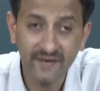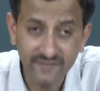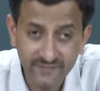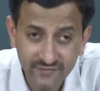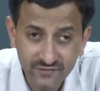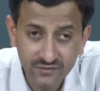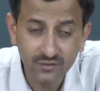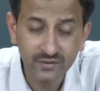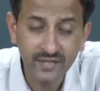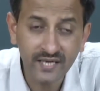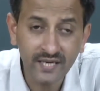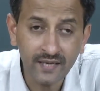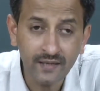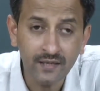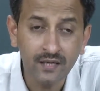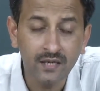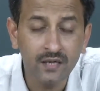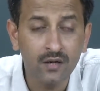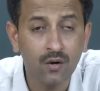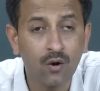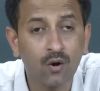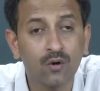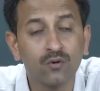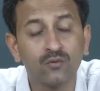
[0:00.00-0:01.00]
today,
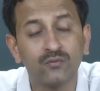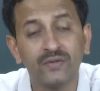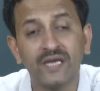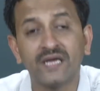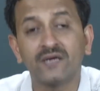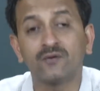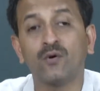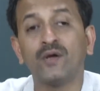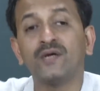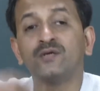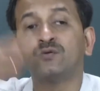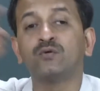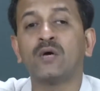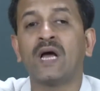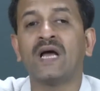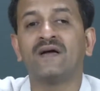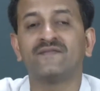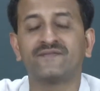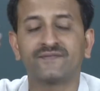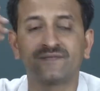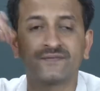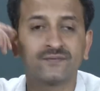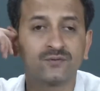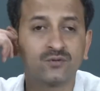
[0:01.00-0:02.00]
or we are going to
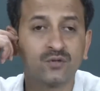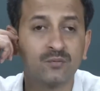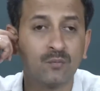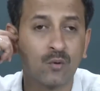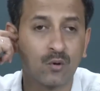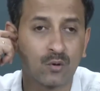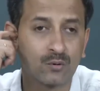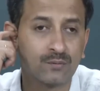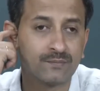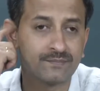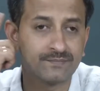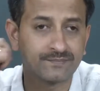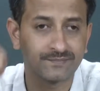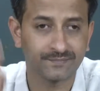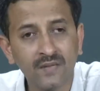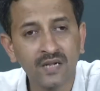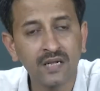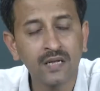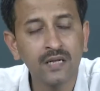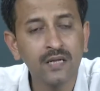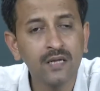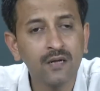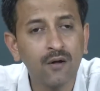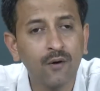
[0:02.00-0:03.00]
have tomorrow.
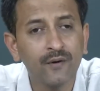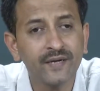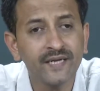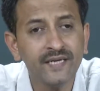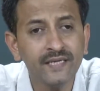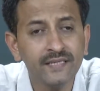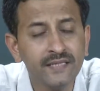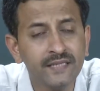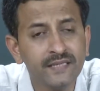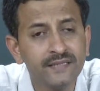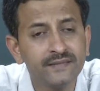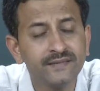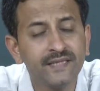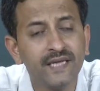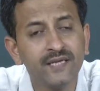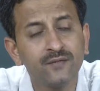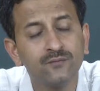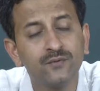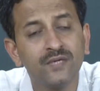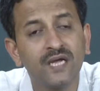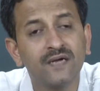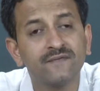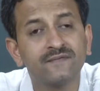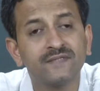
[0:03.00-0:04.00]
Okay? Then
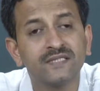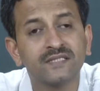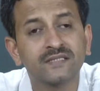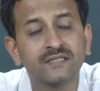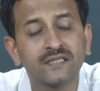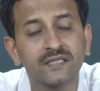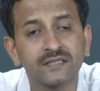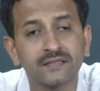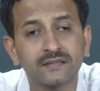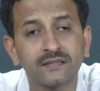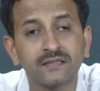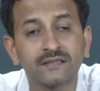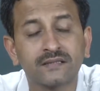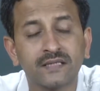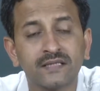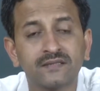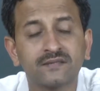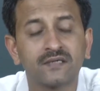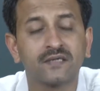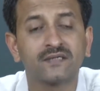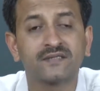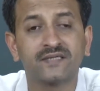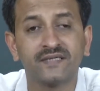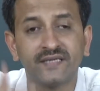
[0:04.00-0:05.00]
we have discussed the
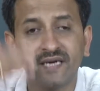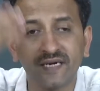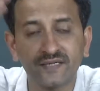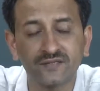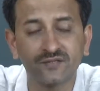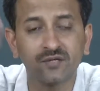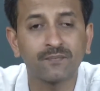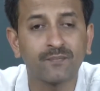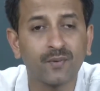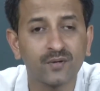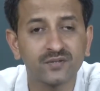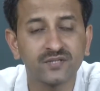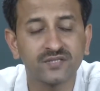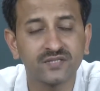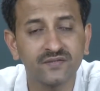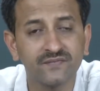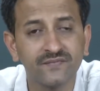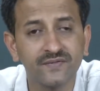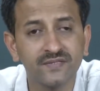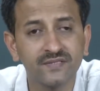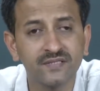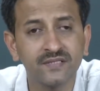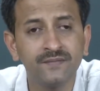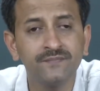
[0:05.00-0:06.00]
central tenets of
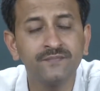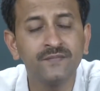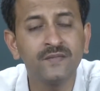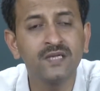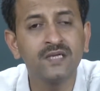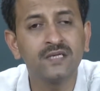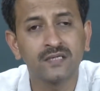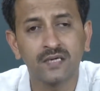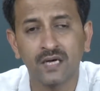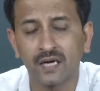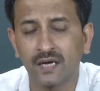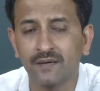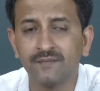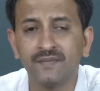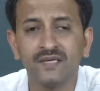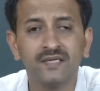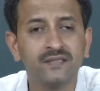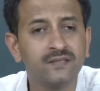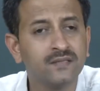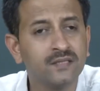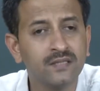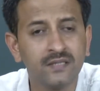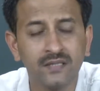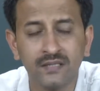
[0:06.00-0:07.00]
positivism.
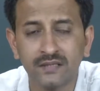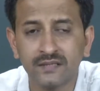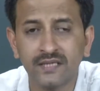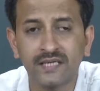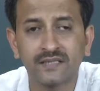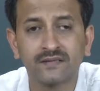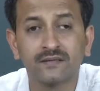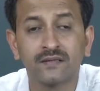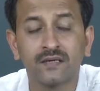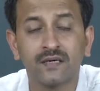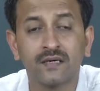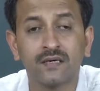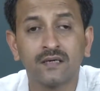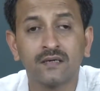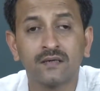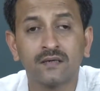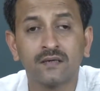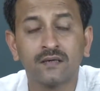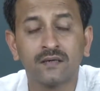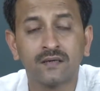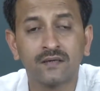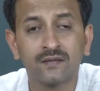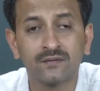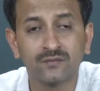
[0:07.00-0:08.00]

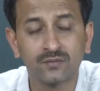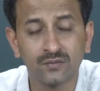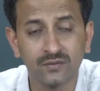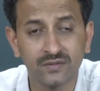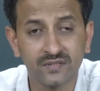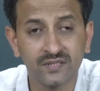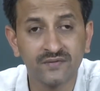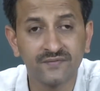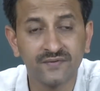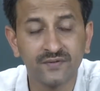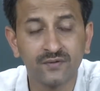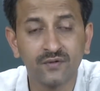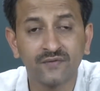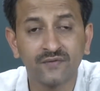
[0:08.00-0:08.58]
To give you a